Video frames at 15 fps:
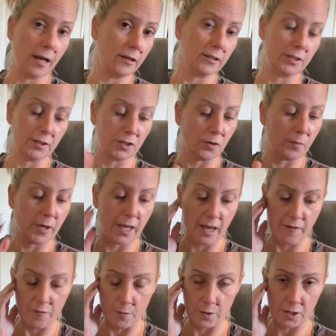So be
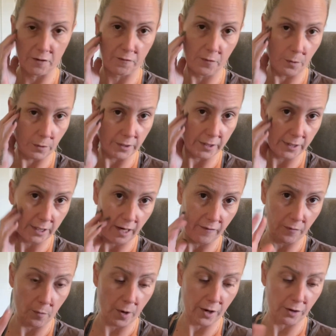careful with your foods and stuff,
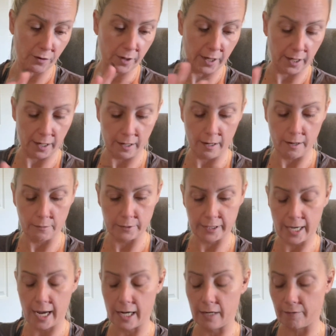or what you're eating
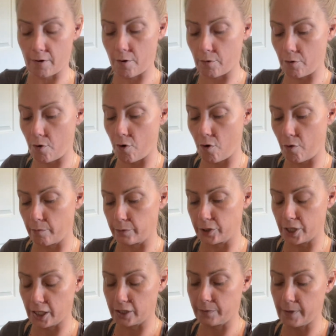outside your own home.
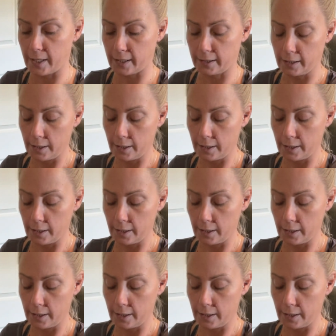Judgment.